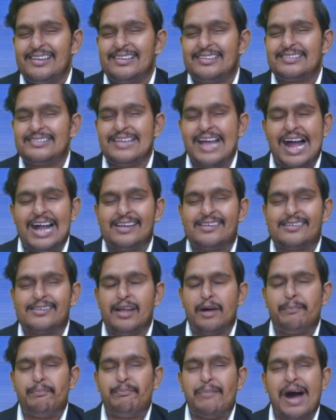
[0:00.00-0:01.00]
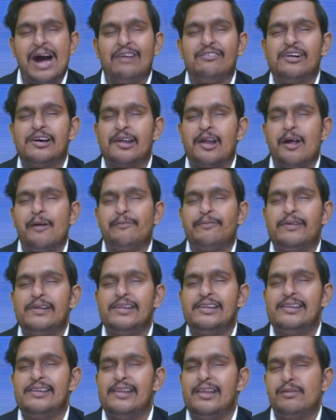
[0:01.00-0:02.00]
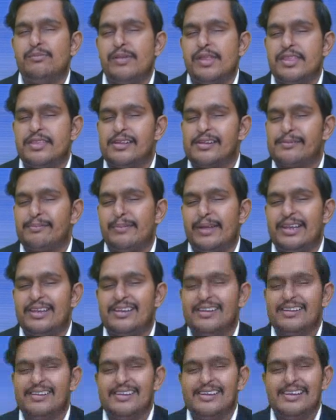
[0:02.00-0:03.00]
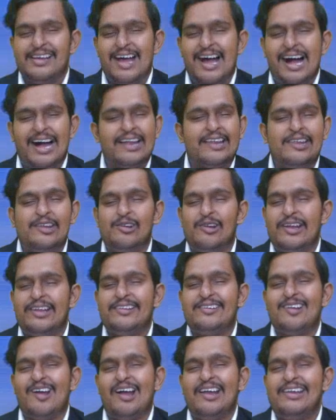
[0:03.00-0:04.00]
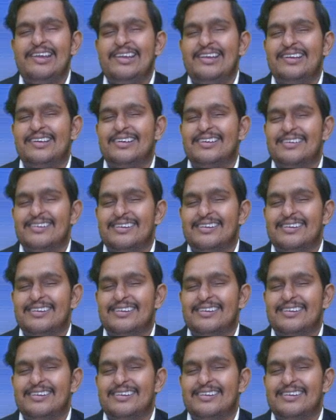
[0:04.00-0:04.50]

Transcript: That's the power of Indian businessmen. Are you enjoying?